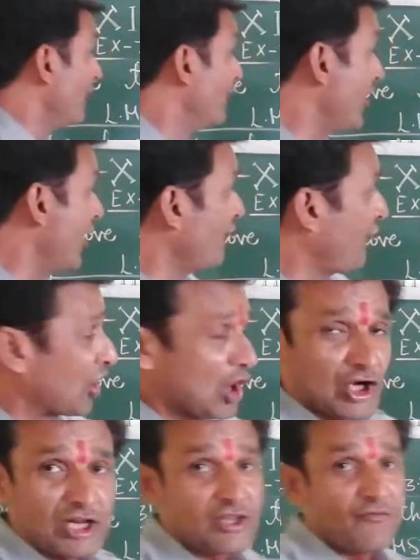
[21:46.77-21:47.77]
have
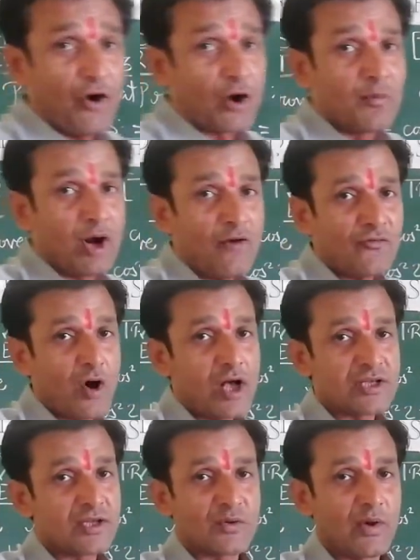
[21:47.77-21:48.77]
forgotten the formula of
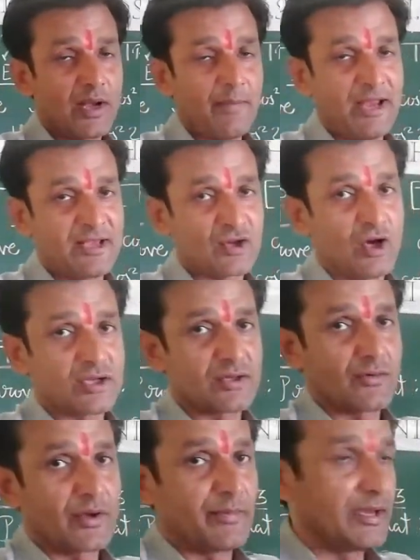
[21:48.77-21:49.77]
cos square a minus cos square b.